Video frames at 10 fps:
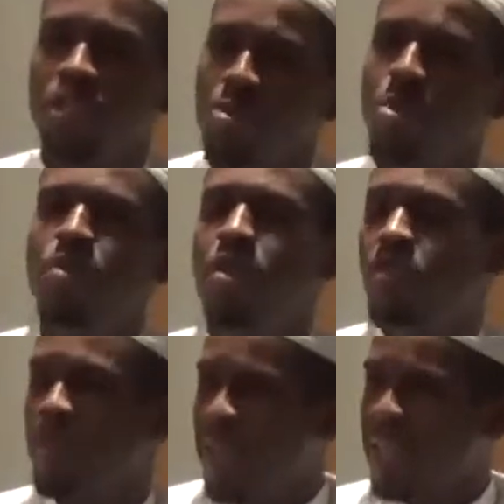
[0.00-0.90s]
that you put
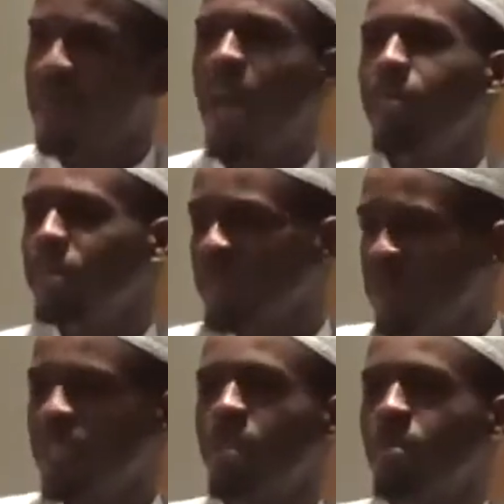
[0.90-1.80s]
forth to make him happy, to
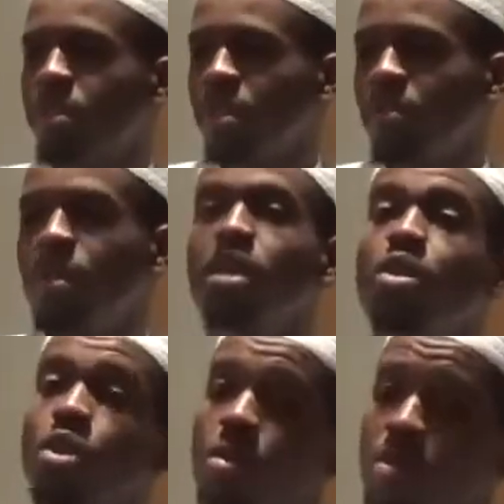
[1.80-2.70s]
be a good Muslim,
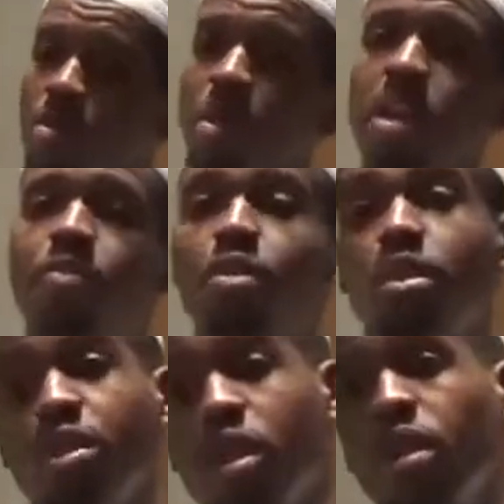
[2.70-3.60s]
you're going to be repaid for it,
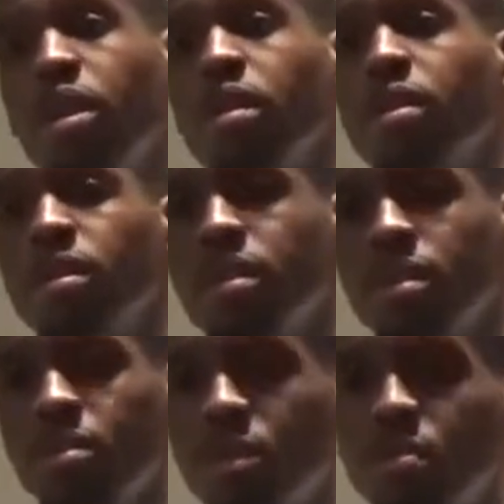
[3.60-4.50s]
inshallah. When